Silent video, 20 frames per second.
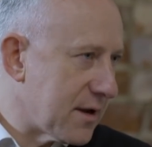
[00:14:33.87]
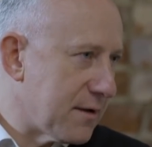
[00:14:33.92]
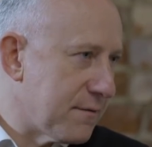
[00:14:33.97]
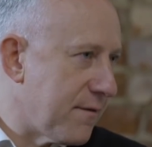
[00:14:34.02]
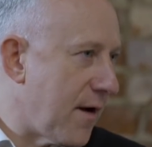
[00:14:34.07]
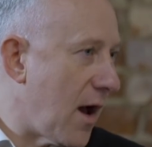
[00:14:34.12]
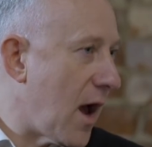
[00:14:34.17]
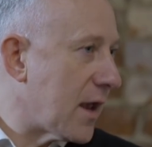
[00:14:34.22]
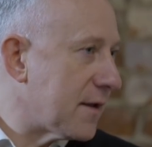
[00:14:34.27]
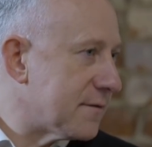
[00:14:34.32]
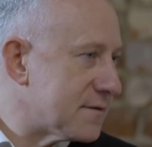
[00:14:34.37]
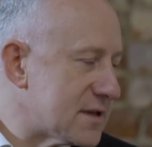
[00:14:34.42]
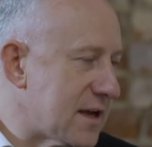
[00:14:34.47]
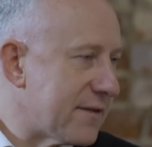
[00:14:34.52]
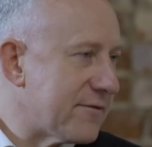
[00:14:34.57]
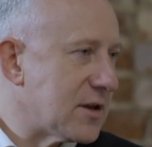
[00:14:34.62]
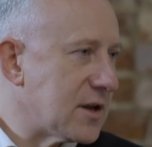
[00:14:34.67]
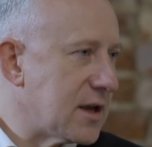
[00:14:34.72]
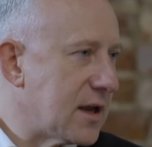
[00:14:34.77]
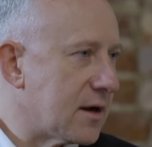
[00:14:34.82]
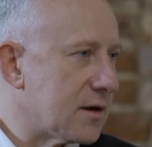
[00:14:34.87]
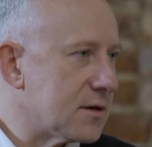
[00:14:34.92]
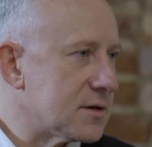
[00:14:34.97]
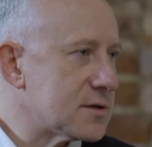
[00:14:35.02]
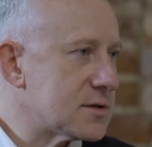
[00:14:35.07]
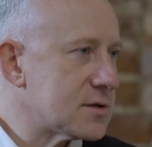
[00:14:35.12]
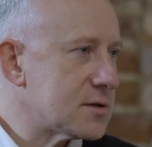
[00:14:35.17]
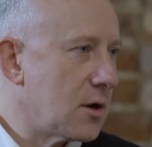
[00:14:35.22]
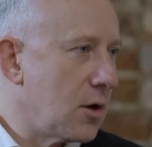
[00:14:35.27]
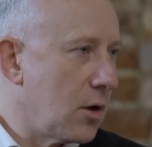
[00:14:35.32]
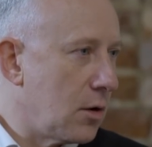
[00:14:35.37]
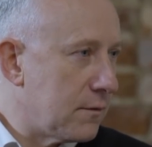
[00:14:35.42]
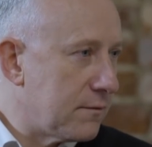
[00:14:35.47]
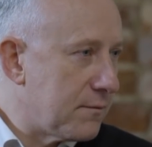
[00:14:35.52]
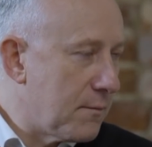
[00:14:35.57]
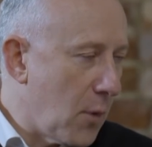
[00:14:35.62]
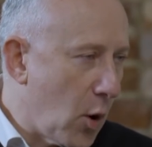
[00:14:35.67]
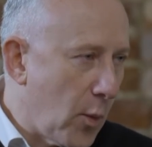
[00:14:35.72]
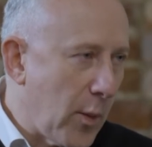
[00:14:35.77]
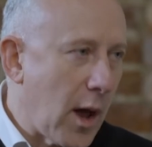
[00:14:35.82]
5, 7 years of
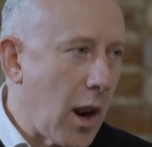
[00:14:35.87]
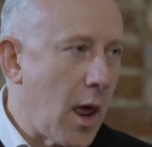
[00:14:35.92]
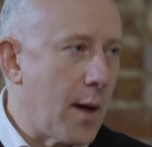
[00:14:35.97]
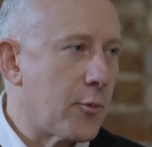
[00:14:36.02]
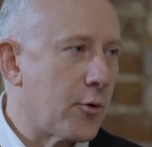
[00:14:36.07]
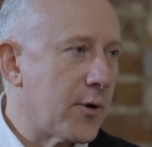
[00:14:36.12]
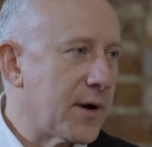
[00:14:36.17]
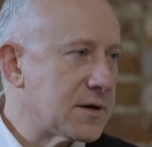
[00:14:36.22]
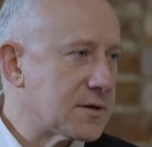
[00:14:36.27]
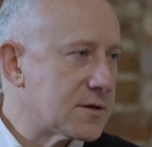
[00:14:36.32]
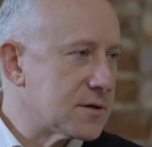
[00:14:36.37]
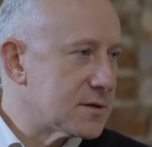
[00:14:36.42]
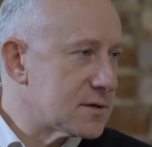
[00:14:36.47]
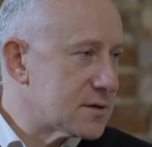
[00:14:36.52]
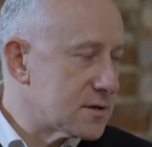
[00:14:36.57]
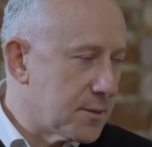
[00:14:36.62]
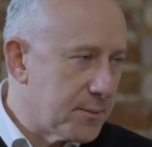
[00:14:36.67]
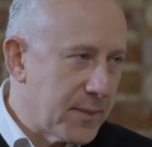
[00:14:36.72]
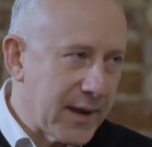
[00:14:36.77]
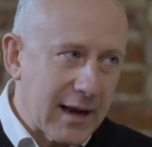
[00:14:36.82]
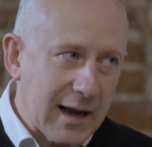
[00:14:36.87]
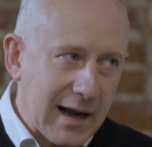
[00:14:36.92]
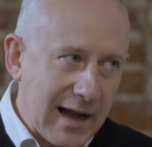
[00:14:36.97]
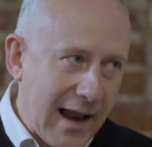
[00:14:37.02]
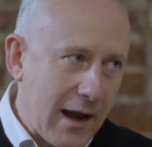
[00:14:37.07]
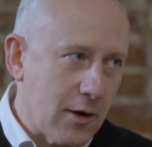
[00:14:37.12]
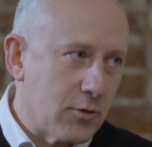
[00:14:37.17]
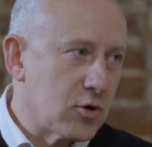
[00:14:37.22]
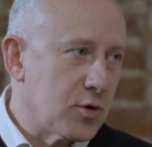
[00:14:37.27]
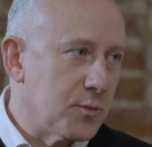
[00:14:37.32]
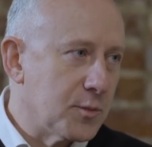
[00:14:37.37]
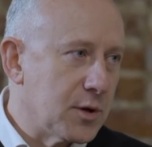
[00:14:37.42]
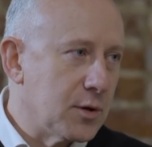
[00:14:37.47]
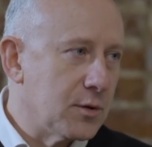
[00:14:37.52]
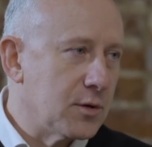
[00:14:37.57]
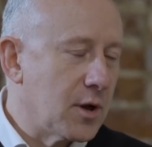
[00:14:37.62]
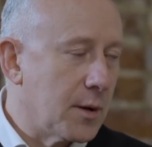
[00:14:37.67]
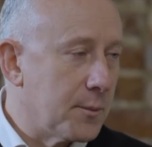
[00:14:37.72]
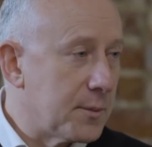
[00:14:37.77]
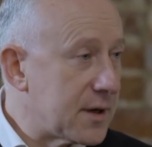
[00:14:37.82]
mobile operators, the big cloud
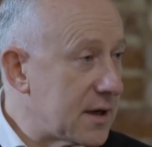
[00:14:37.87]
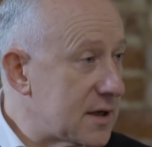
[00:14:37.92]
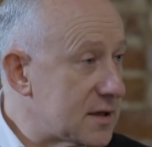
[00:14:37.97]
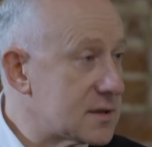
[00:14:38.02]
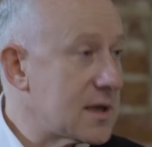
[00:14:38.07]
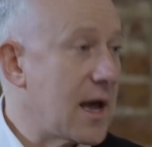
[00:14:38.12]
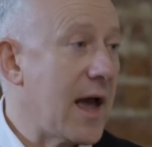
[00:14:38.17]
compute companies,